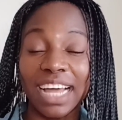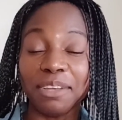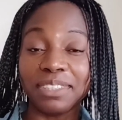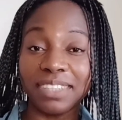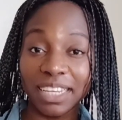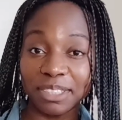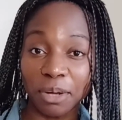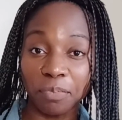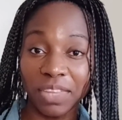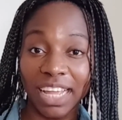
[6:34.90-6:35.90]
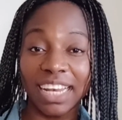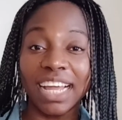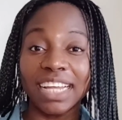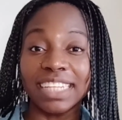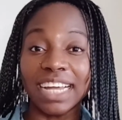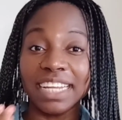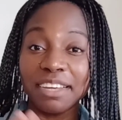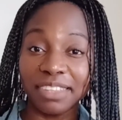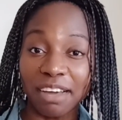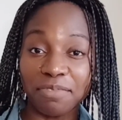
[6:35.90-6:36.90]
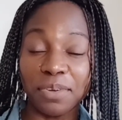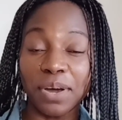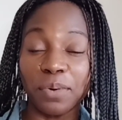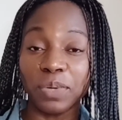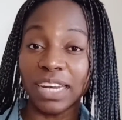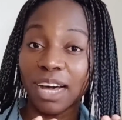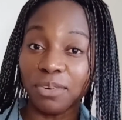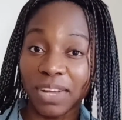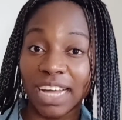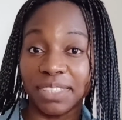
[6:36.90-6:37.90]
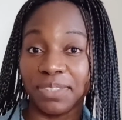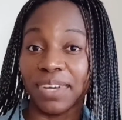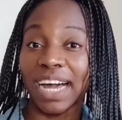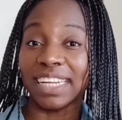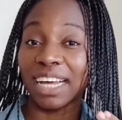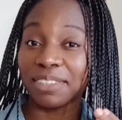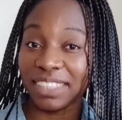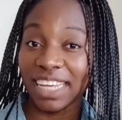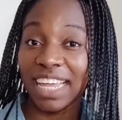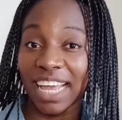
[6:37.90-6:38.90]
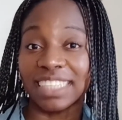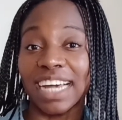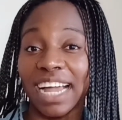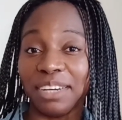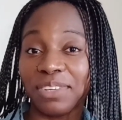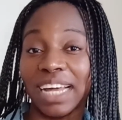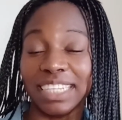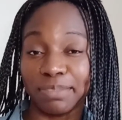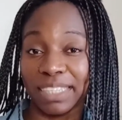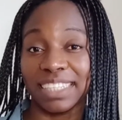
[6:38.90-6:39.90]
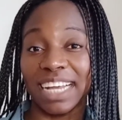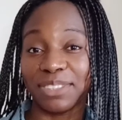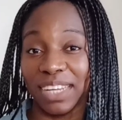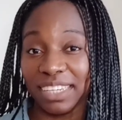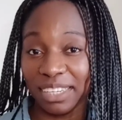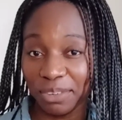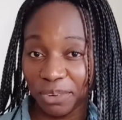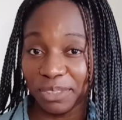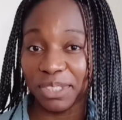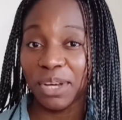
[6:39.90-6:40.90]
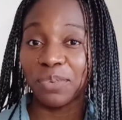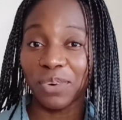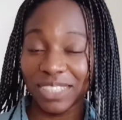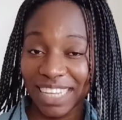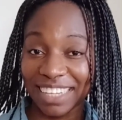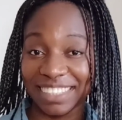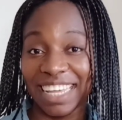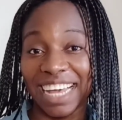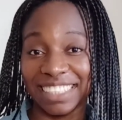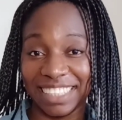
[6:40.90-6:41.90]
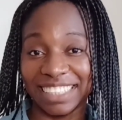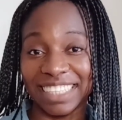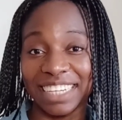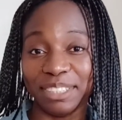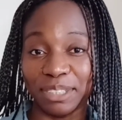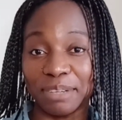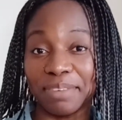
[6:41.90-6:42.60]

that you say something that the interviewer will now look at you and now say, yes, I know that this person actually knows what healthcare assistant